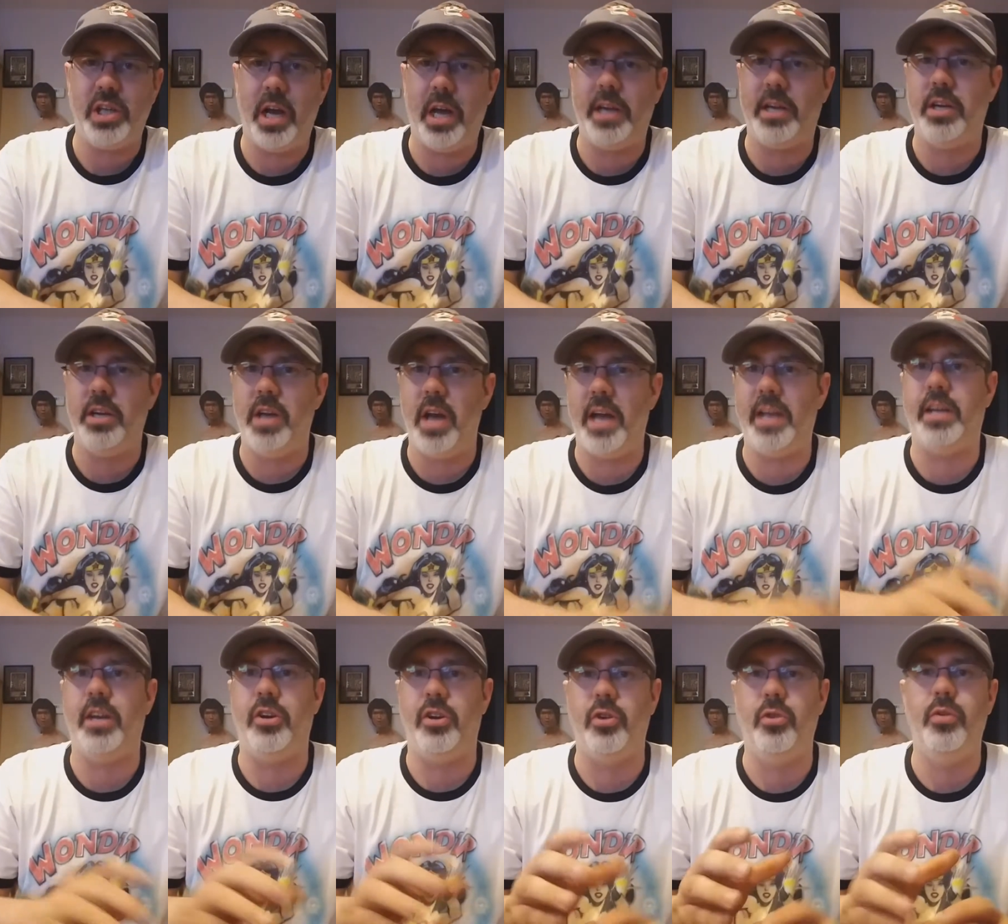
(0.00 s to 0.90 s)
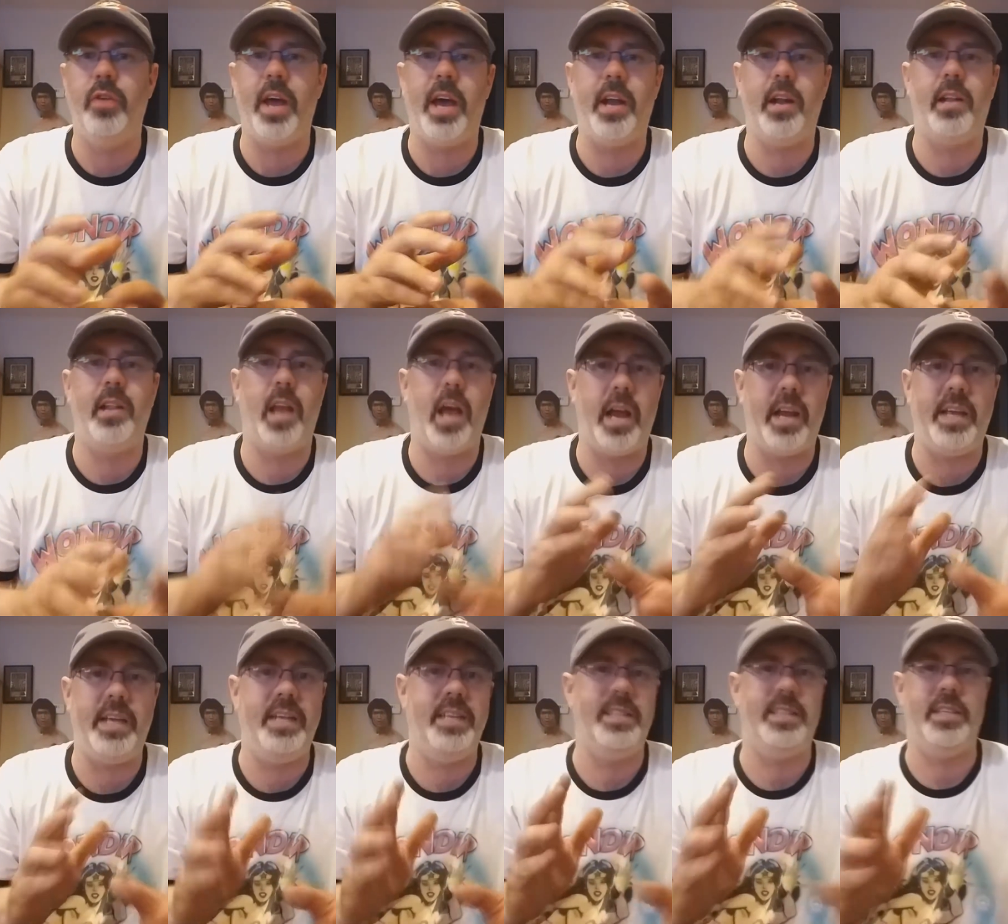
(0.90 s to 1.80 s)
I could I could do that a lot
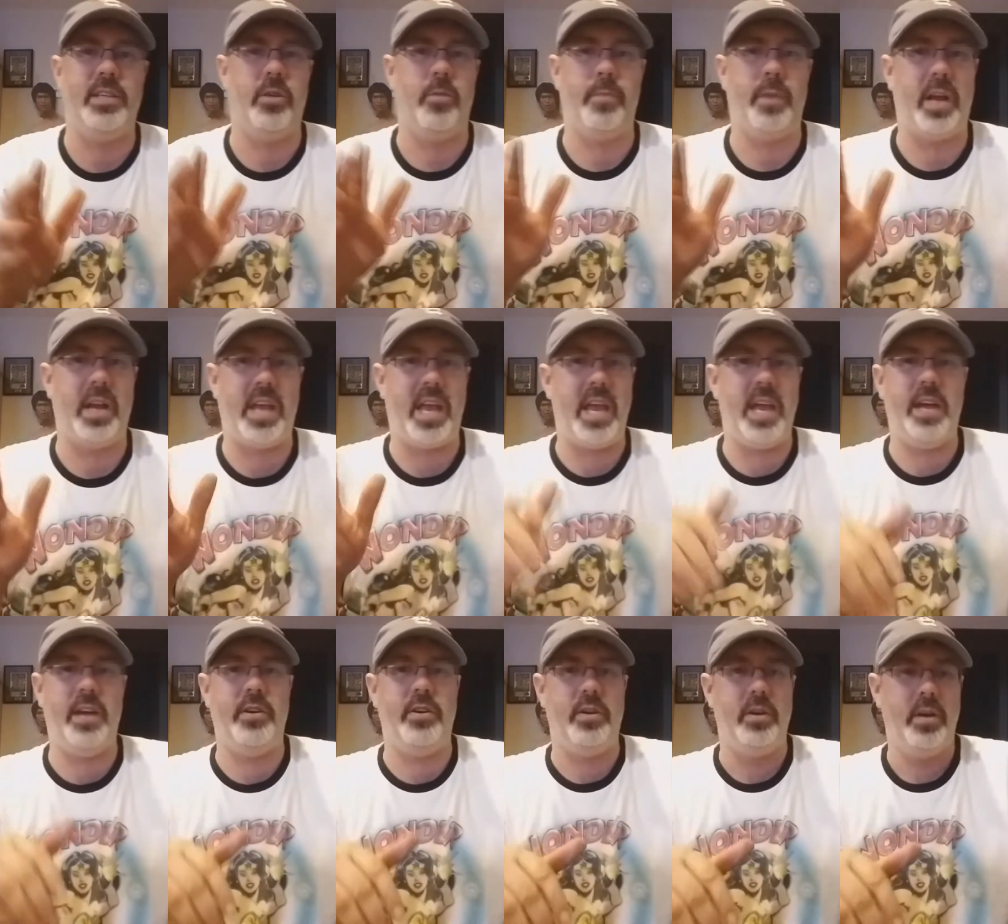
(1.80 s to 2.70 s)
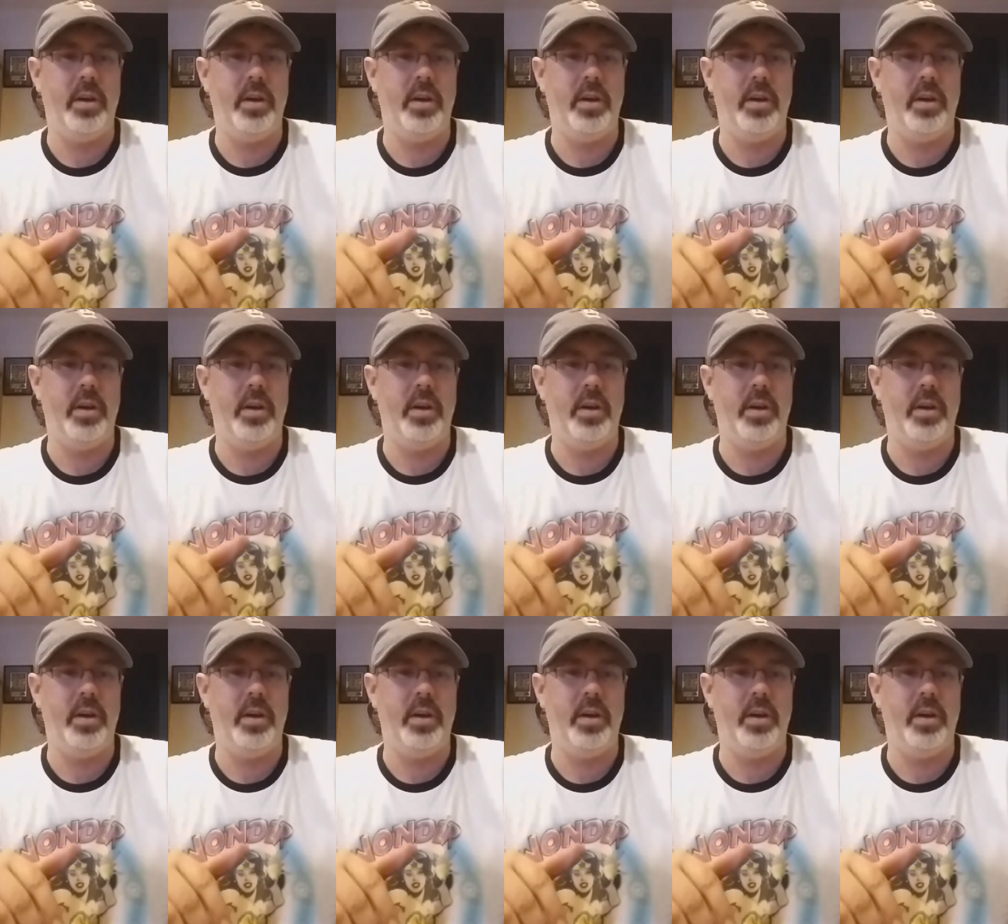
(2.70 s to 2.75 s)
easier, but I can't